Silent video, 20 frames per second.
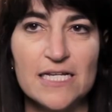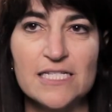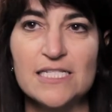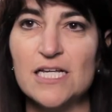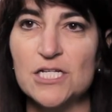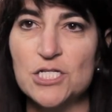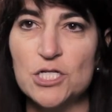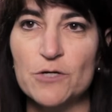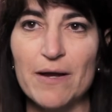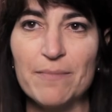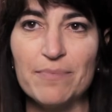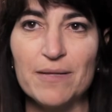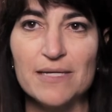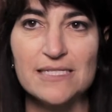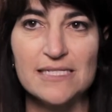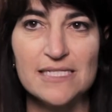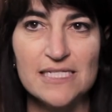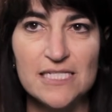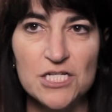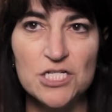It's such a great
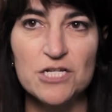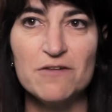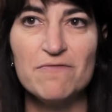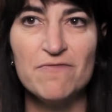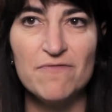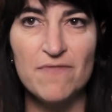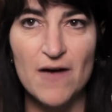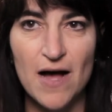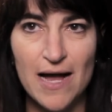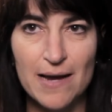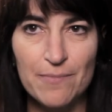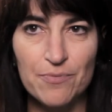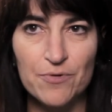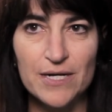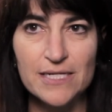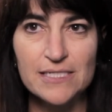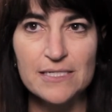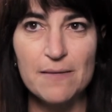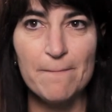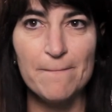place. It's such a
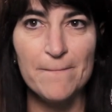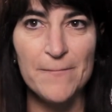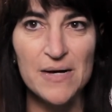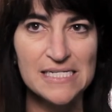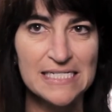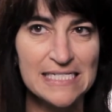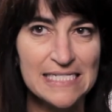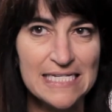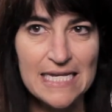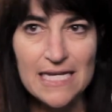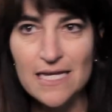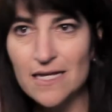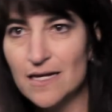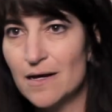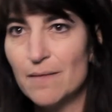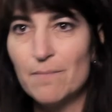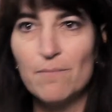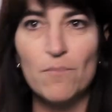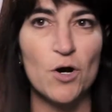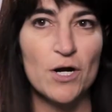vibrant, buzzy
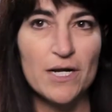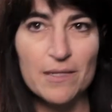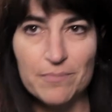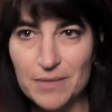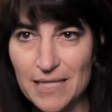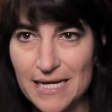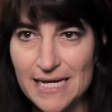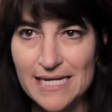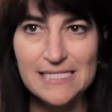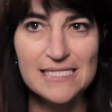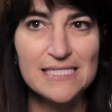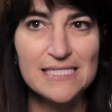marketplace.